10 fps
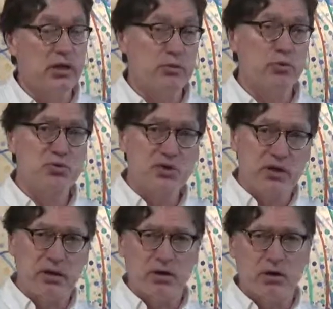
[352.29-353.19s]
Gelug Rinpoche
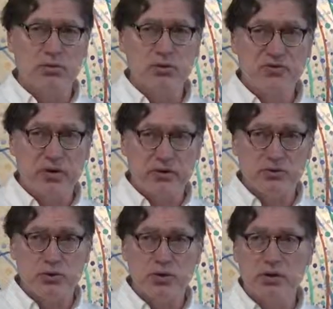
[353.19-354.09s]
in Ann Arbor, who founded
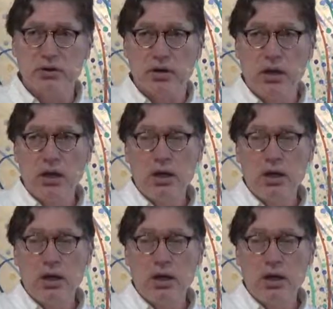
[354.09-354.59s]
Jewel Heart,